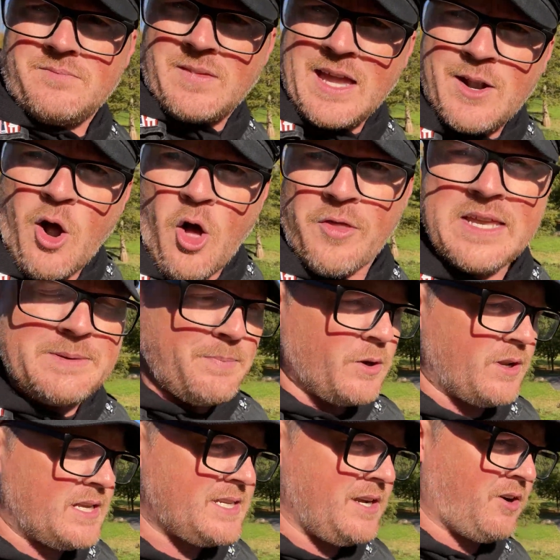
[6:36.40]
and all these
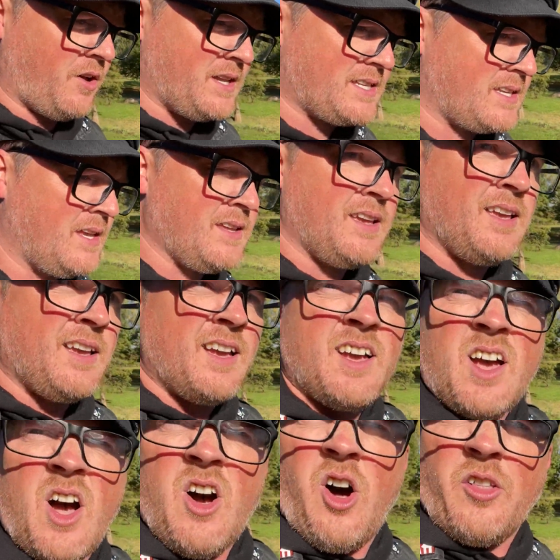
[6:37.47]
buildings here,
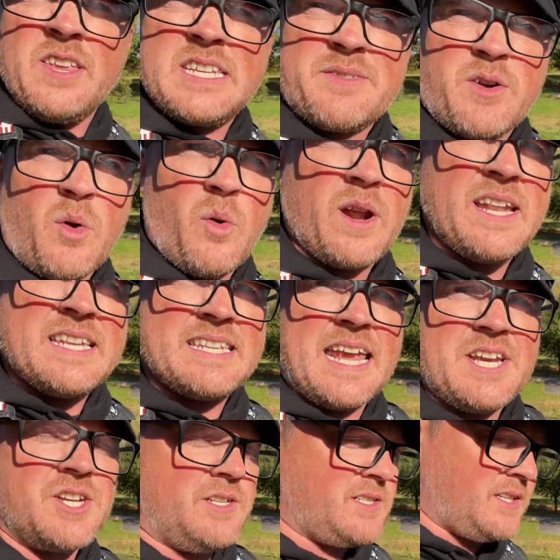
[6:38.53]
all these different
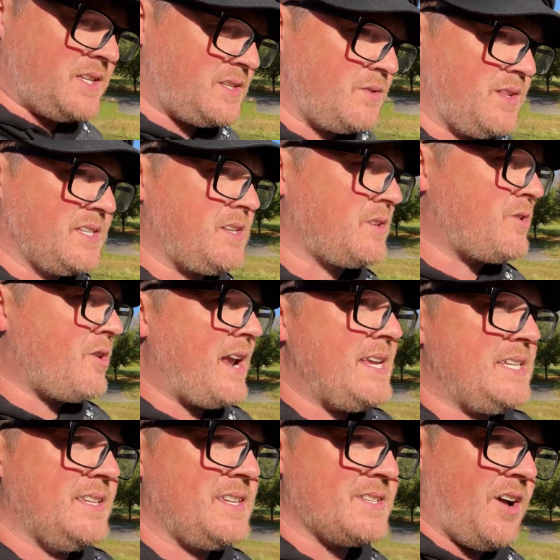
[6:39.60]
organizations. This is crazy. This is